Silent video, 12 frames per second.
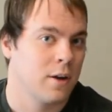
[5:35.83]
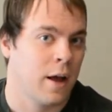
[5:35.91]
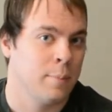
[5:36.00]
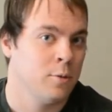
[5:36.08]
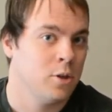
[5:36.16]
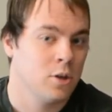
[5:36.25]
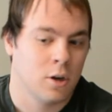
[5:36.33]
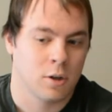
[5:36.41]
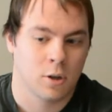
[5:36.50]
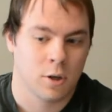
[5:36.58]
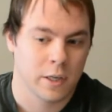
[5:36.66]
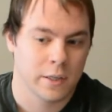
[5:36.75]
I'm just going to
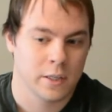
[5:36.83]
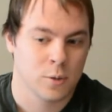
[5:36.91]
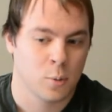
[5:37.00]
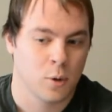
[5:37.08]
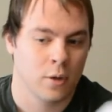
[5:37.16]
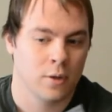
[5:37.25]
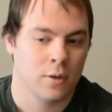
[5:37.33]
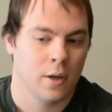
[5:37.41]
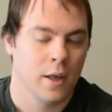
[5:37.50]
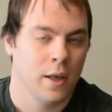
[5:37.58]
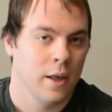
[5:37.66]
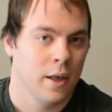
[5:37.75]
look at this one,
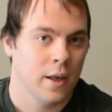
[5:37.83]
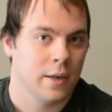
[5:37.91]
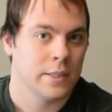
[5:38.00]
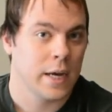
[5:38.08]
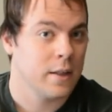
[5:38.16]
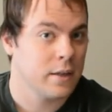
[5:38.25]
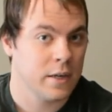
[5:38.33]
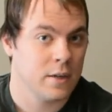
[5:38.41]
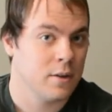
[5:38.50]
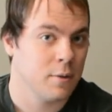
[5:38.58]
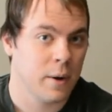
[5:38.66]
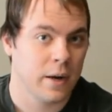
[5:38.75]
dial it into
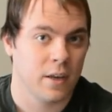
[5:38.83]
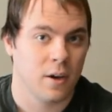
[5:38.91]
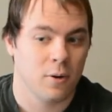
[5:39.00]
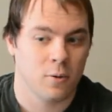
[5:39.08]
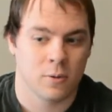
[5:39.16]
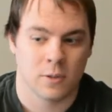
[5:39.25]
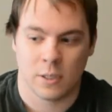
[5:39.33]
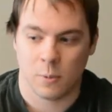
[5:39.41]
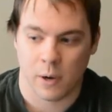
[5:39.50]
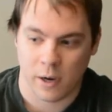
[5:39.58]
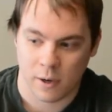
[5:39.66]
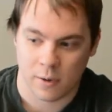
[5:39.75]
the radio, see
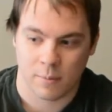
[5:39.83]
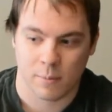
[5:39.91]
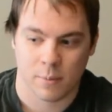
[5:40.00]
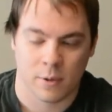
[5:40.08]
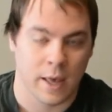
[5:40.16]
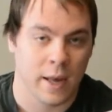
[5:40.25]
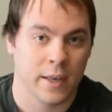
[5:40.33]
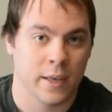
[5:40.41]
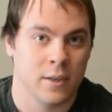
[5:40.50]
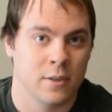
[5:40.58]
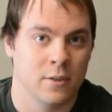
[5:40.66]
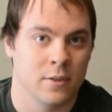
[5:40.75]
where the heading
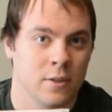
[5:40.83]
is.